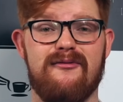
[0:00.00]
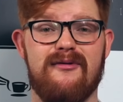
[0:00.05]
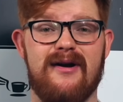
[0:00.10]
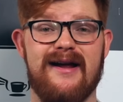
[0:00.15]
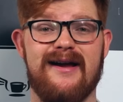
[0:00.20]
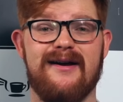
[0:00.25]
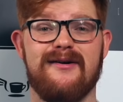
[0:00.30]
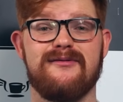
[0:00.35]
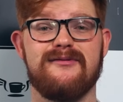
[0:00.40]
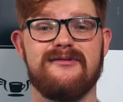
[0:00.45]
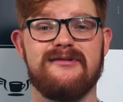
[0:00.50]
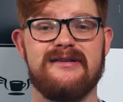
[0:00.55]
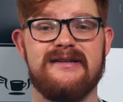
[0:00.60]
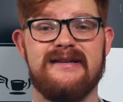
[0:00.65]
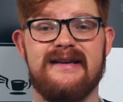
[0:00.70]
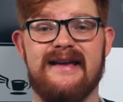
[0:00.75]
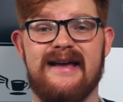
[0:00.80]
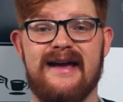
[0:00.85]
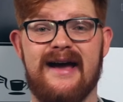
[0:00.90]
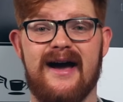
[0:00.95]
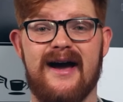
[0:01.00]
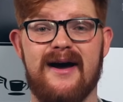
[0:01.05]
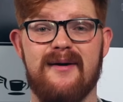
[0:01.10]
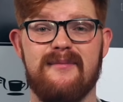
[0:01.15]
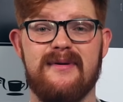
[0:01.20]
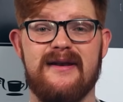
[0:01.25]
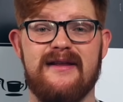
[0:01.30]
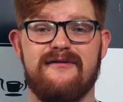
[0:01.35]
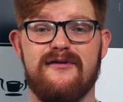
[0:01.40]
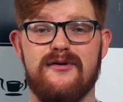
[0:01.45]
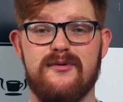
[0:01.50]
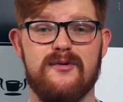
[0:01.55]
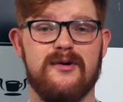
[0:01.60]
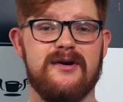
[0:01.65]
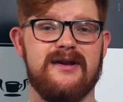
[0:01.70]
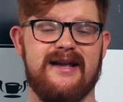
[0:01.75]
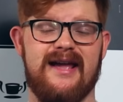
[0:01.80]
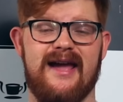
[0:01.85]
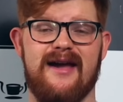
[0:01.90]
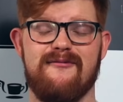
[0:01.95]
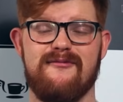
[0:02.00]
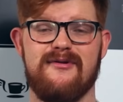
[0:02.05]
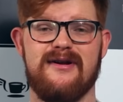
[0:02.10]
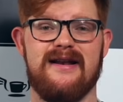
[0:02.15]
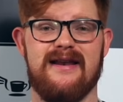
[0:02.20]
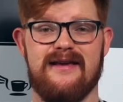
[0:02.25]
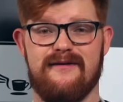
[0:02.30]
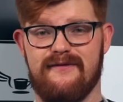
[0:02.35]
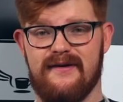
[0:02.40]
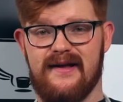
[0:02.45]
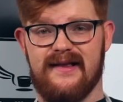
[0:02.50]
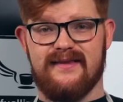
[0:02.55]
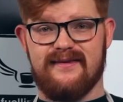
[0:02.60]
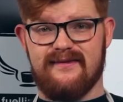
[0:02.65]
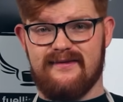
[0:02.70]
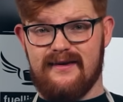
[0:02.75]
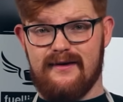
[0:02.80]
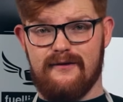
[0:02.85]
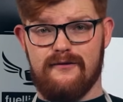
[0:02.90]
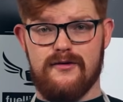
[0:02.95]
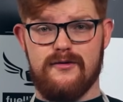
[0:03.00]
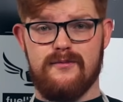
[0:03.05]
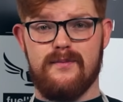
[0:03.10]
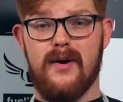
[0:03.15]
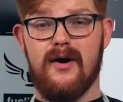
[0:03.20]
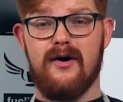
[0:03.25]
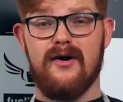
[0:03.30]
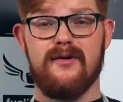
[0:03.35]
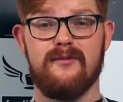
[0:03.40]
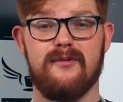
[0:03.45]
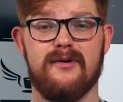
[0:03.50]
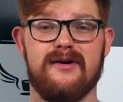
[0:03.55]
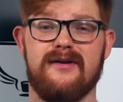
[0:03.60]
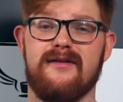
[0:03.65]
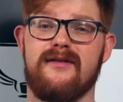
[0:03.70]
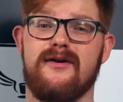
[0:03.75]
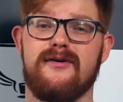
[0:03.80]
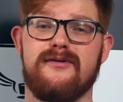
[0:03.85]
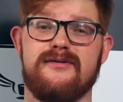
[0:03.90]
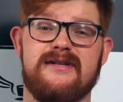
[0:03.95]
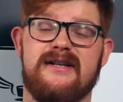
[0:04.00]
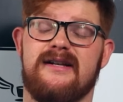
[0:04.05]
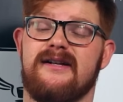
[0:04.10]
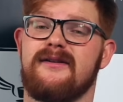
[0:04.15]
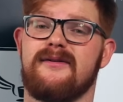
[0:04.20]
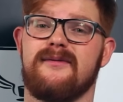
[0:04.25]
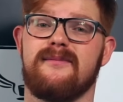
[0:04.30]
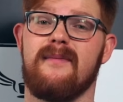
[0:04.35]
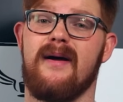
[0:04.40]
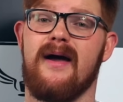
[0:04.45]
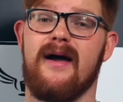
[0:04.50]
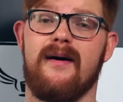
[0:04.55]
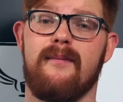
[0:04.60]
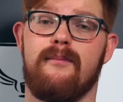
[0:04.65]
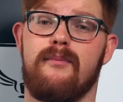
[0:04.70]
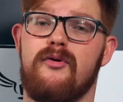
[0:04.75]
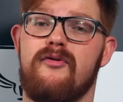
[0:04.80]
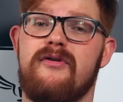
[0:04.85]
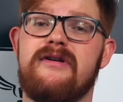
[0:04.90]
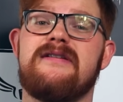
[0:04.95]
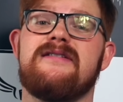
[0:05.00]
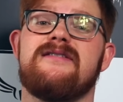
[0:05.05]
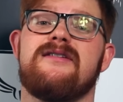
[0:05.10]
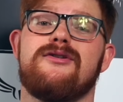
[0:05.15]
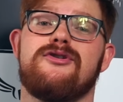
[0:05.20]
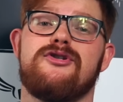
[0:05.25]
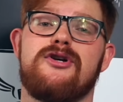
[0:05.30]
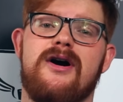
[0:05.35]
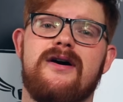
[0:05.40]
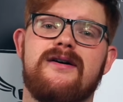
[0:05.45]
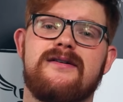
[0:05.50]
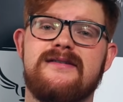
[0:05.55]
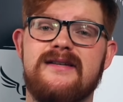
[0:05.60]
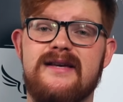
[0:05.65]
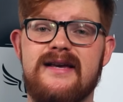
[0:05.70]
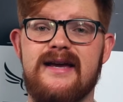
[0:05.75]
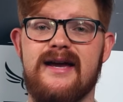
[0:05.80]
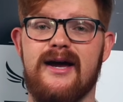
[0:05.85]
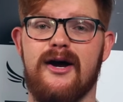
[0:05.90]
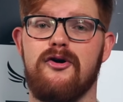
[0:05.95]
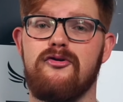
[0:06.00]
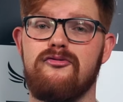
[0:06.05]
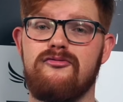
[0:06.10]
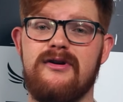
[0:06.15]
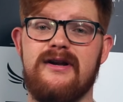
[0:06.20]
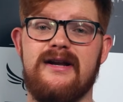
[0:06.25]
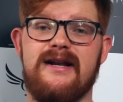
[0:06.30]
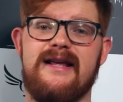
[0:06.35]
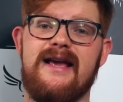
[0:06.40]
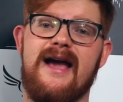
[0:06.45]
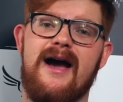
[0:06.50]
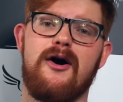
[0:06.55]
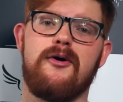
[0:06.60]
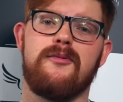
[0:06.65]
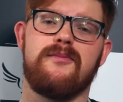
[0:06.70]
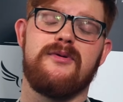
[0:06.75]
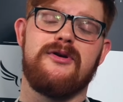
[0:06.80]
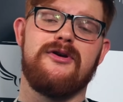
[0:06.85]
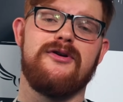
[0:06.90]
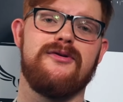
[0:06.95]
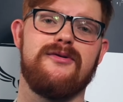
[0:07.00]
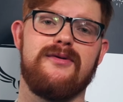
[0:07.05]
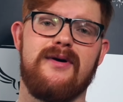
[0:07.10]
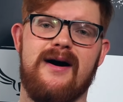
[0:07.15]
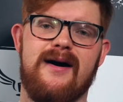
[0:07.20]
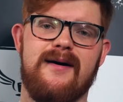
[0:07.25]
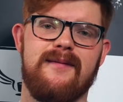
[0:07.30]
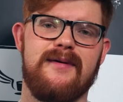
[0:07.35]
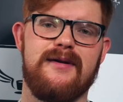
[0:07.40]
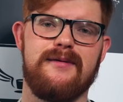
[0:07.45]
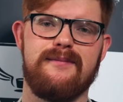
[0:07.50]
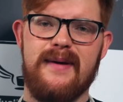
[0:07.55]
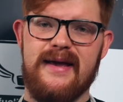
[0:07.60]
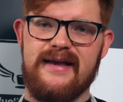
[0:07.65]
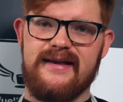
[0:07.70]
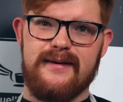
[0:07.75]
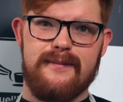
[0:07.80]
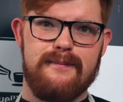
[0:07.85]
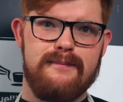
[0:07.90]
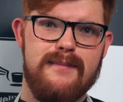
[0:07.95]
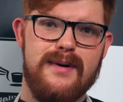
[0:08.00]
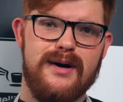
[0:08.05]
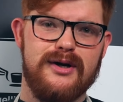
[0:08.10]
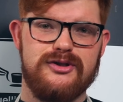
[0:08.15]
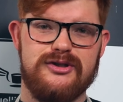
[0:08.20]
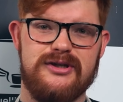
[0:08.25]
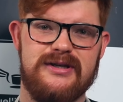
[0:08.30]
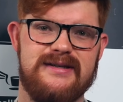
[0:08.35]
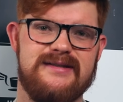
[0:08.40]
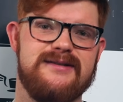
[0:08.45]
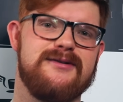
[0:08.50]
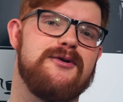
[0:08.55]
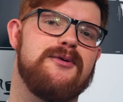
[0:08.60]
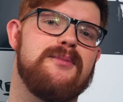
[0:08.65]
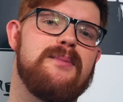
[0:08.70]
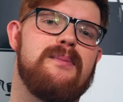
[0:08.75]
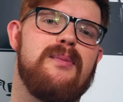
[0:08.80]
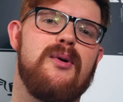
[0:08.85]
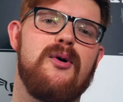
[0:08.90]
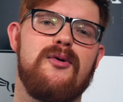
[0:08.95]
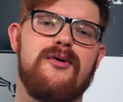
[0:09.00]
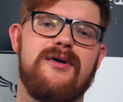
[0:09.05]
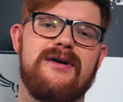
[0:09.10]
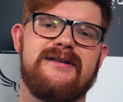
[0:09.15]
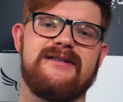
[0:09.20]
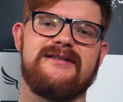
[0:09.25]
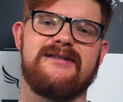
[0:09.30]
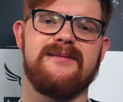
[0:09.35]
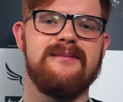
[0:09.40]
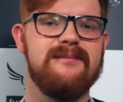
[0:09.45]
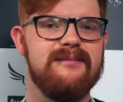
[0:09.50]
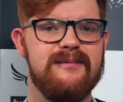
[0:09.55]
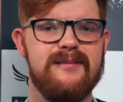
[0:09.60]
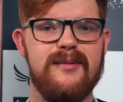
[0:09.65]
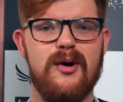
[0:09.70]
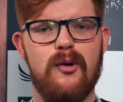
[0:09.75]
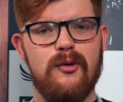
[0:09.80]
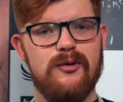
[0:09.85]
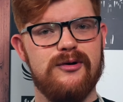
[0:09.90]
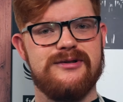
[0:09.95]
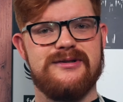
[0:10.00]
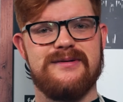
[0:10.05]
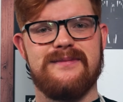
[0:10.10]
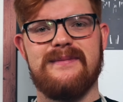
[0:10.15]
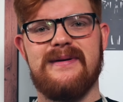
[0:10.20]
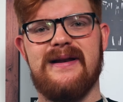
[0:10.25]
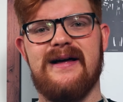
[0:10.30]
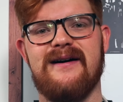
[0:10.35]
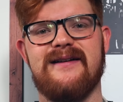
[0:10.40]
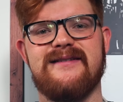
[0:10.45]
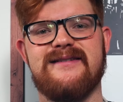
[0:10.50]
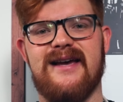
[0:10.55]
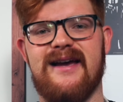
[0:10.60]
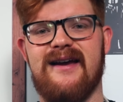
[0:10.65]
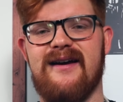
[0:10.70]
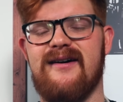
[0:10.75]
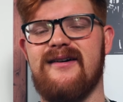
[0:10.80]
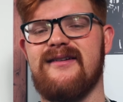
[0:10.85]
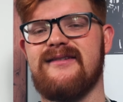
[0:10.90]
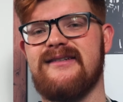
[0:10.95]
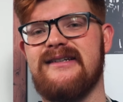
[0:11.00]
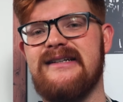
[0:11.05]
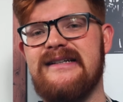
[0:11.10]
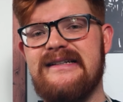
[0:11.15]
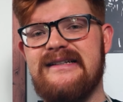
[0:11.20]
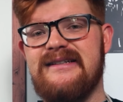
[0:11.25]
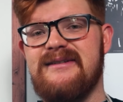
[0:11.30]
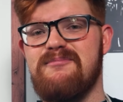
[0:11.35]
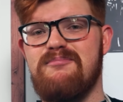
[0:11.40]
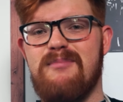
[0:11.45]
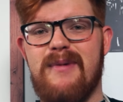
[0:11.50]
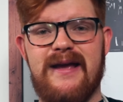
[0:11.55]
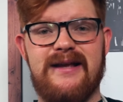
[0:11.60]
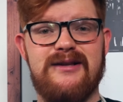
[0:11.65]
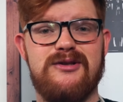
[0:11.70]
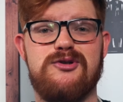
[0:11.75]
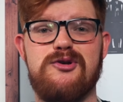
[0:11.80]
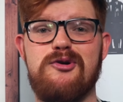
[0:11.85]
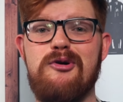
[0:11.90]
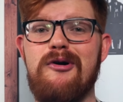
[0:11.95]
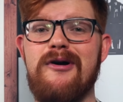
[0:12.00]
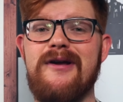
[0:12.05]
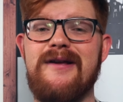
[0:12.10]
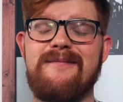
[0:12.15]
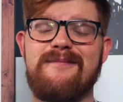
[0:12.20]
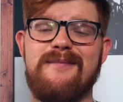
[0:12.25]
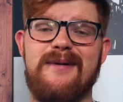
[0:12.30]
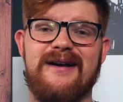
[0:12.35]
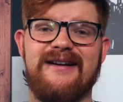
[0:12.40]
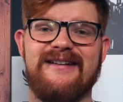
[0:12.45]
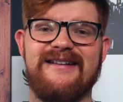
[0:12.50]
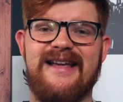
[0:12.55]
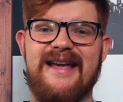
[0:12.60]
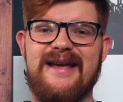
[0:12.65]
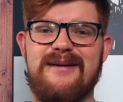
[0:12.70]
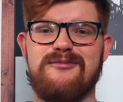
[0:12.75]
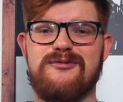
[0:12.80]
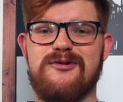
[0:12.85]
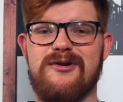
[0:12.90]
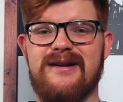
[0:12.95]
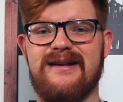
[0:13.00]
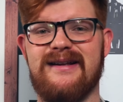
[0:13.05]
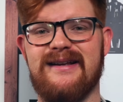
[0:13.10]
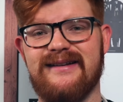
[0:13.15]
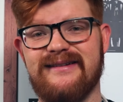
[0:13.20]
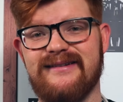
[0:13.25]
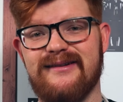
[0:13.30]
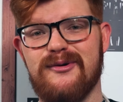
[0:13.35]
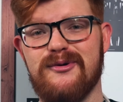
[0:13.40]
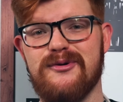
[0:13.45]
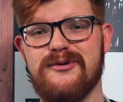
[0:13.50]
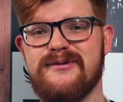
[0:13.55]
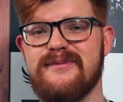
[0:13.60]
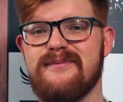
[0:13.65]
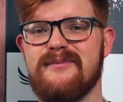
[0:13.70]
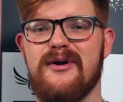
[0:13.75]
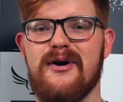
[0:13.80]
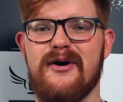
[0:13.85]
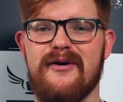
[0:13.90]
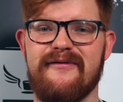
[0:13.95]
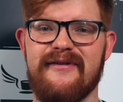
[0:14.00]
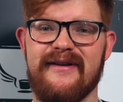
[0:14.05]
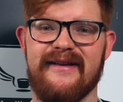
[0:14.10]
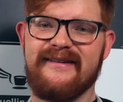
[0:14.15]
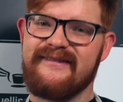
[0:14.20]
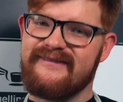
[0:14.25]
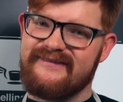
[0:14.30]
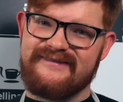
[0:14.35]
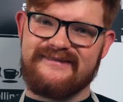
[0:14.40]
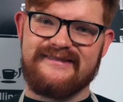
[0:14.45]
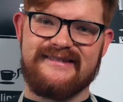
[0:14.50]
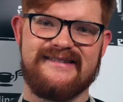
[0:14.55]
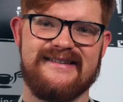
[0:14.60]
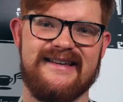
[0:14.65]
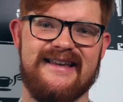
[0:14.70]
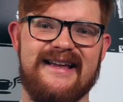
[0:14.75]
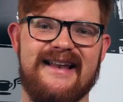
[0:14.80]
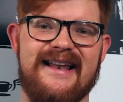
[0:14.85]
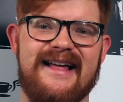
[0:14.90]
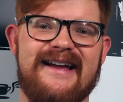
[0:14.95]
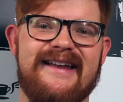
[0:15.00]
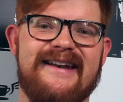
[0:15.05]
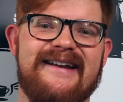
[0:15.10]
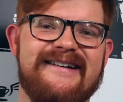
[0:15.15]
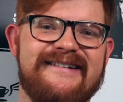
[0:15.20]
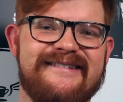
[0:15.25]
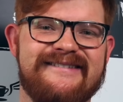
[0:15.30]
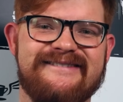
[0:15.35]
around, and if you want to get really fancy, if you buy one of those little barista jugs, it'll really help you and make it much easier on pouring some awesome latte art. Enjoy and keep drinking awesome coffee. See you later.